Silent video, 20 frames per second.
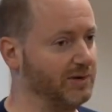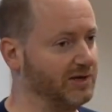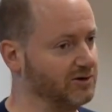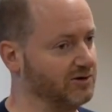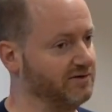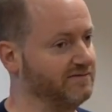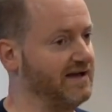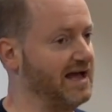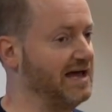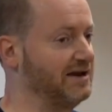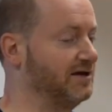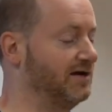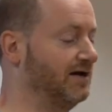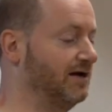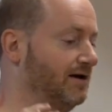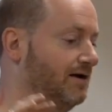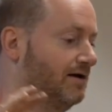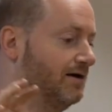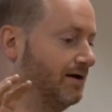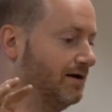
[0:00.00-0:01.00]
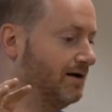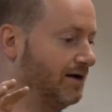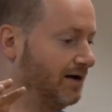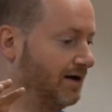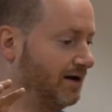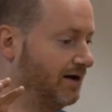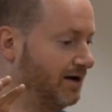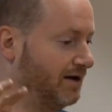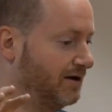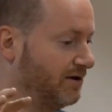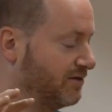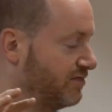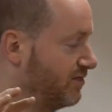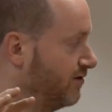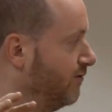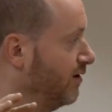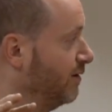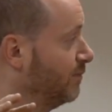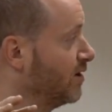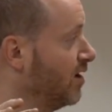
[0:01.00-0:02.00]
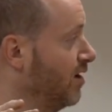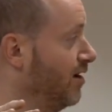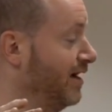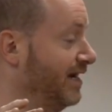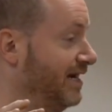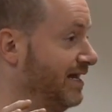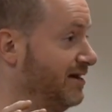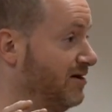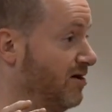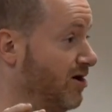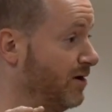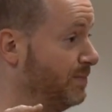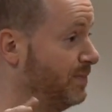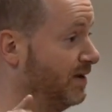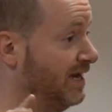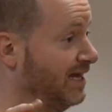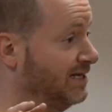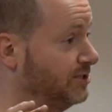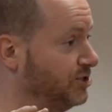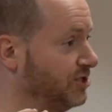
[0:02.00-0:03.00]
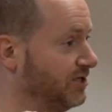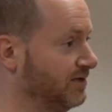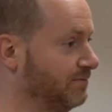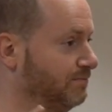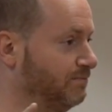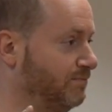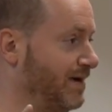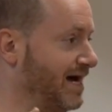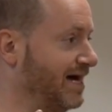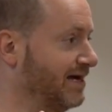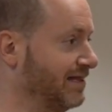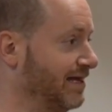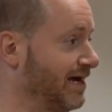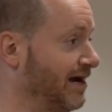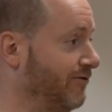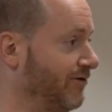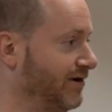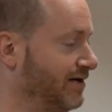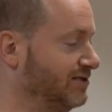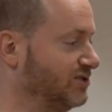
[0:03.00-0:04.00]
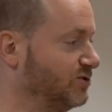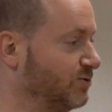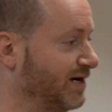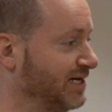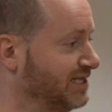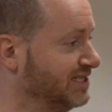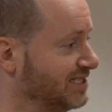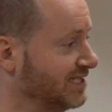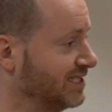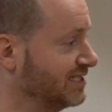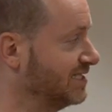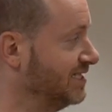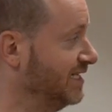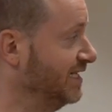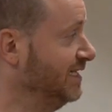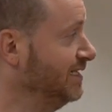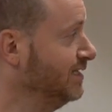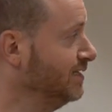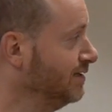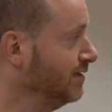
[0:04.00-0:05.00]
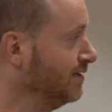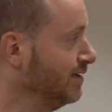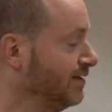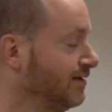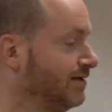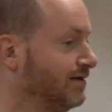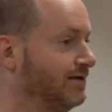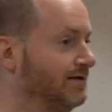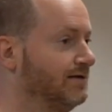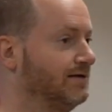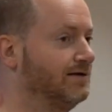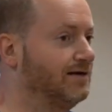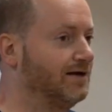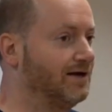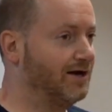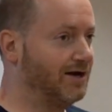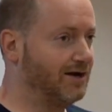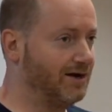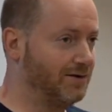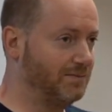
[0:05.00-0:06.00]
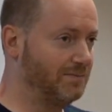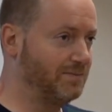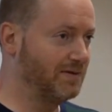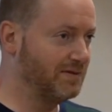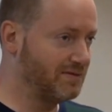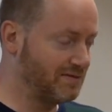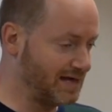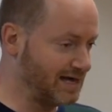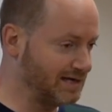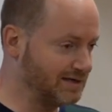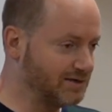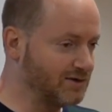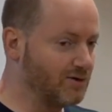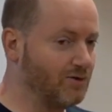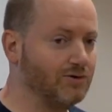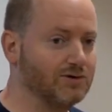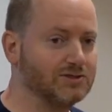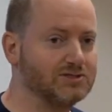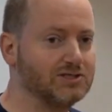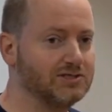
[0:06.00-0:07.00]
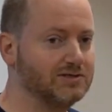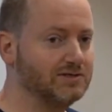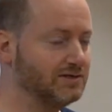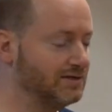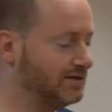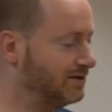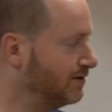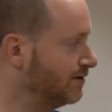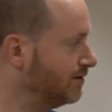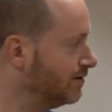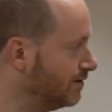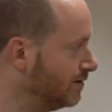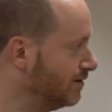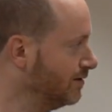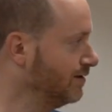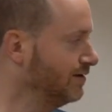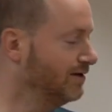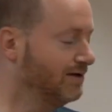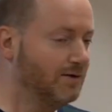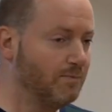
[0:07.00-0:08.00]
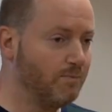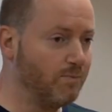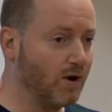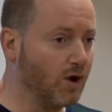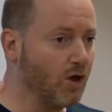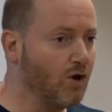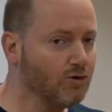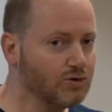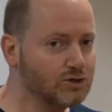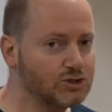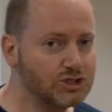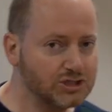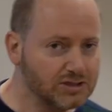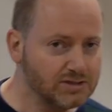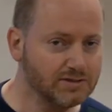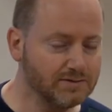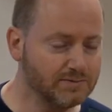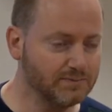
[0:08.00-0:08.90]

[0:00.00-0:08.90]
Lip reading: we could have had an Ethereum client in Hyperledger back there in 2016. That got blocked